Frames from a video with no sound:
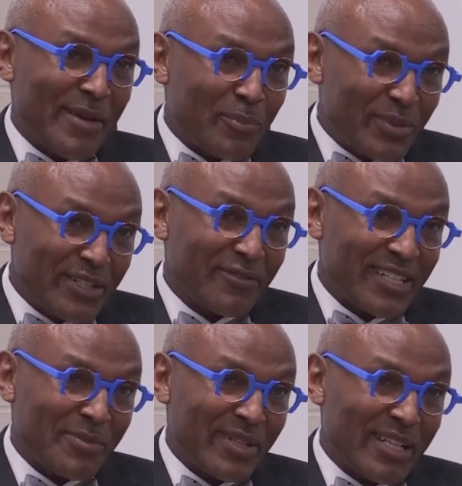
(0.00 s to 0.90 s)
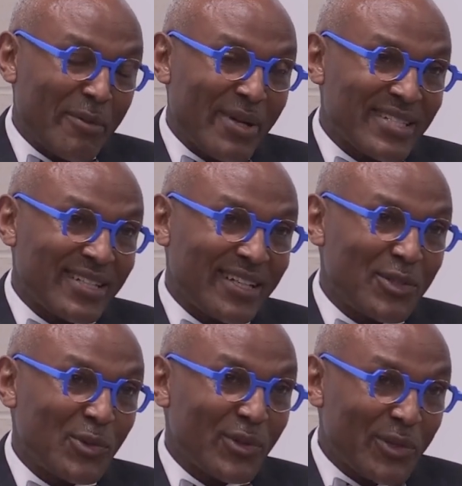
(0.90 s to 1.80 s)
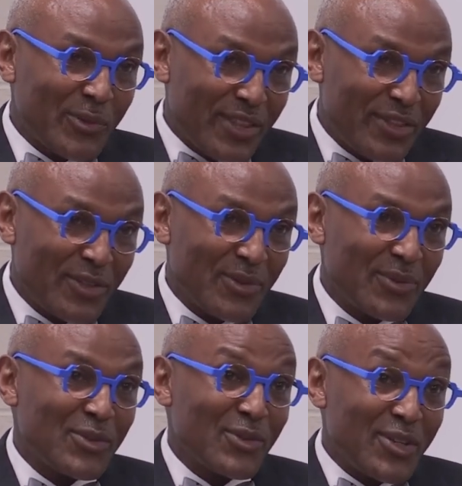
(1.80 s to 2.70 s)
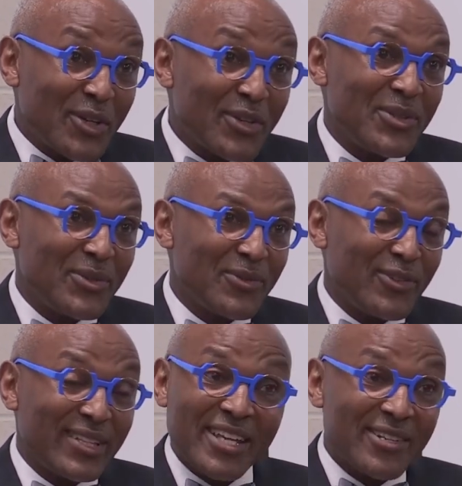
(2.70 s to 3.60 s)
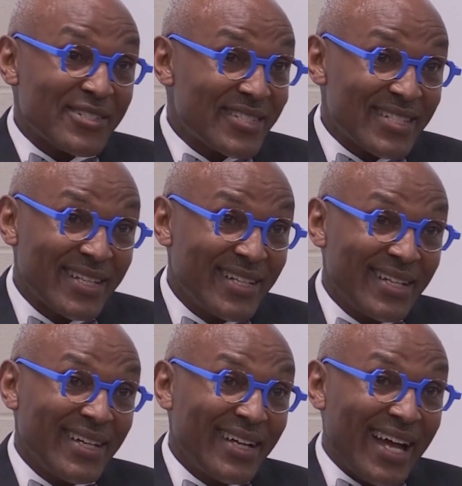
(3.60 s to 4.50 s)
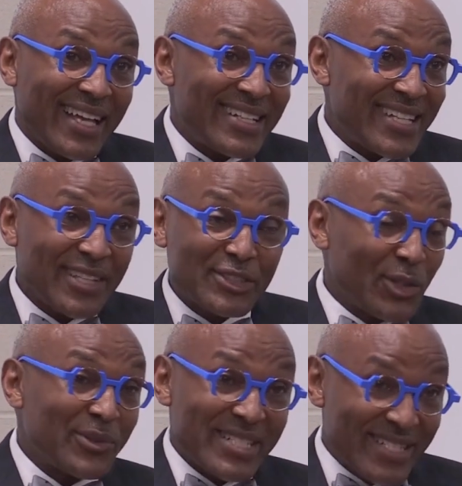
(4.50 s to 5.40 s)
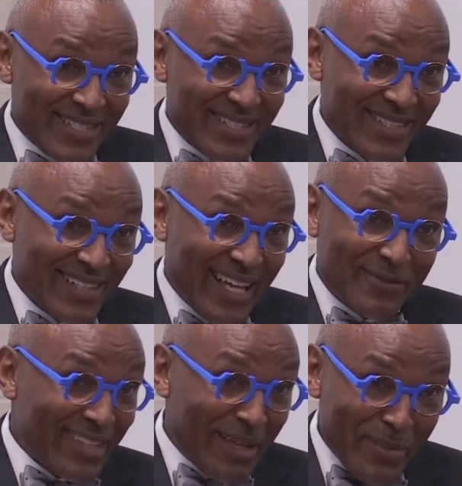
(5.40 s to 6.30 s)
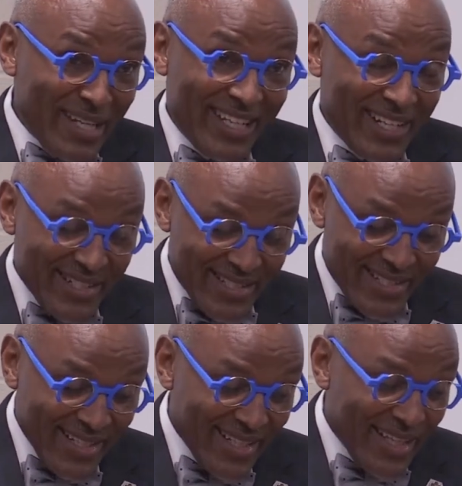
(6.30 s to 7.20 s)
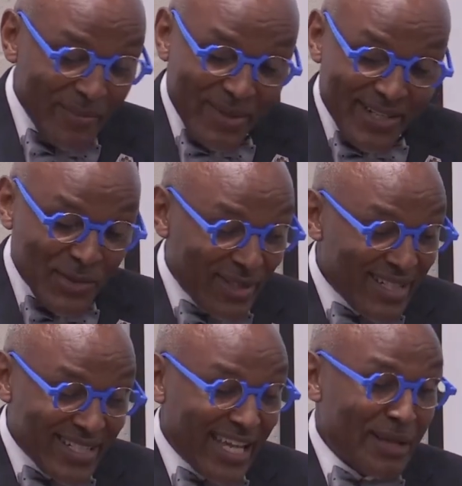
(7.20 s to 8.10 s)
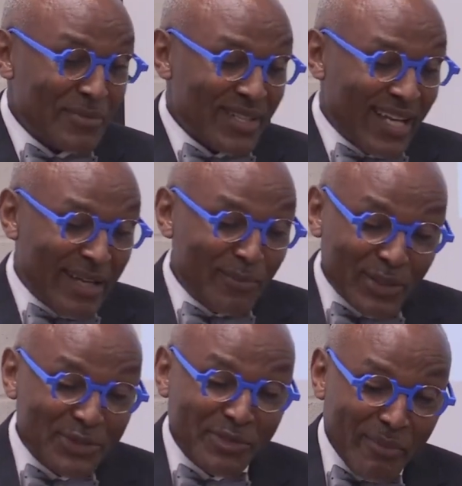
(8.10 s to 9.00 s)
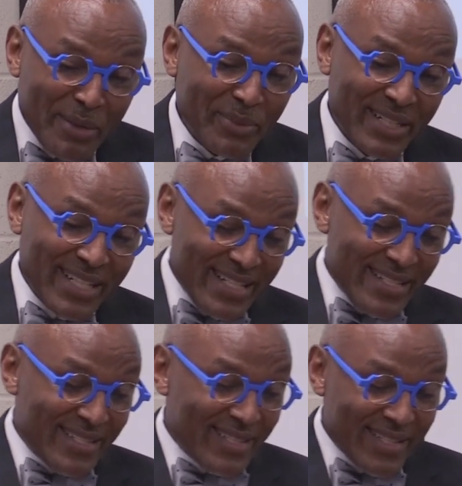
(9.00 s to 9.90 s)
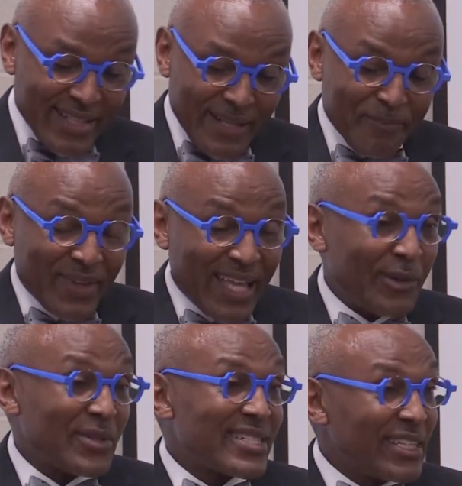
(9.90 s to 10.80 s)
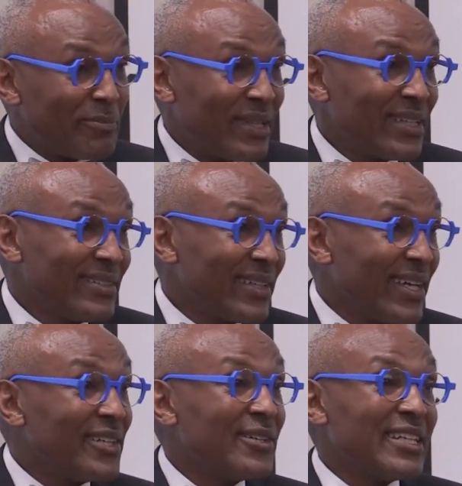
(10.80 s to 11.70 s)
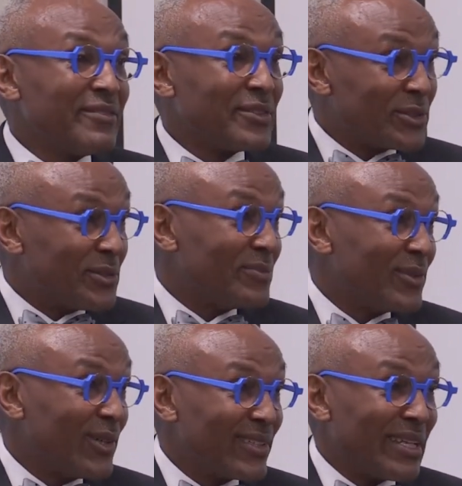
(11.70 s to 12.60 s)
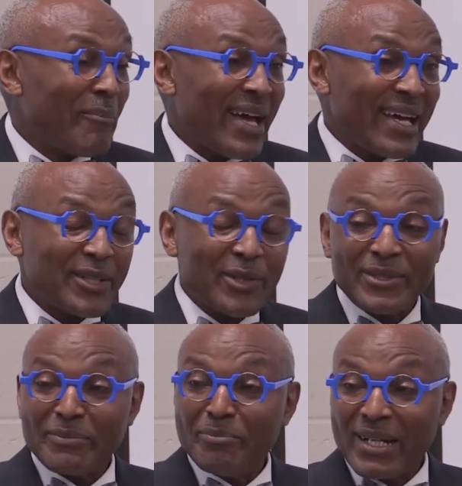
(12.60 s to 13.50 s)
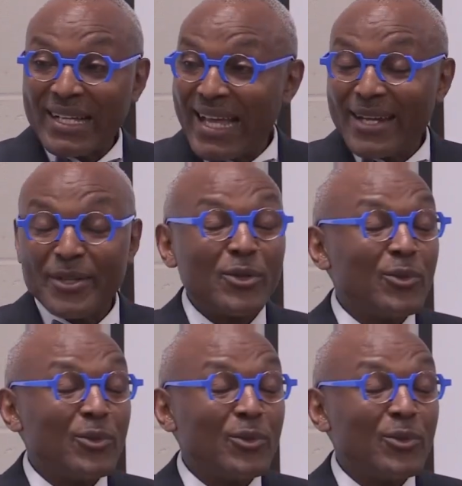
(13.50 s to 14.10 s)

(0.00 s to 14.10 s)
am privileged, Madam Ambassador, to work with you, to know you for the years. I can tell stories after that many years, because one of the times I most remember is I was sleeping in her living room on a mat or a blanket. I don't